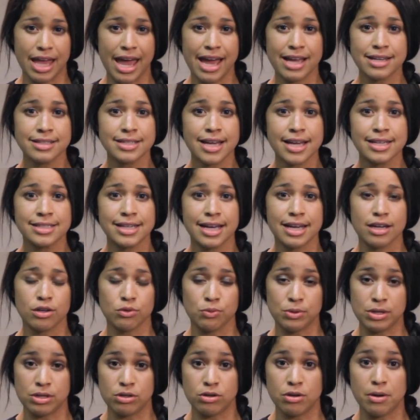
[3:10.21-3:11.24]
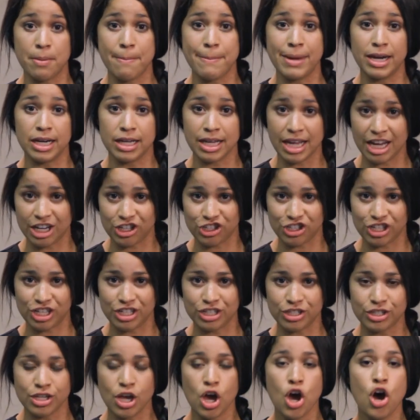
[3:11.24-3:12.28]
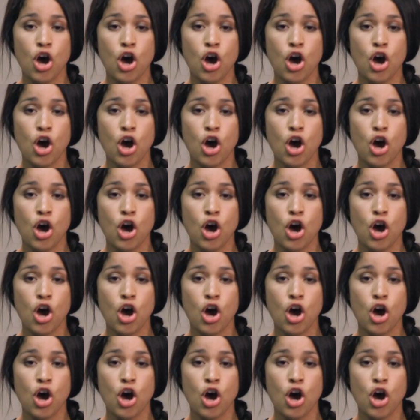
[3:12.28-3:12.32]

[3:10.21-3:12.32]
antidiarrheal medications.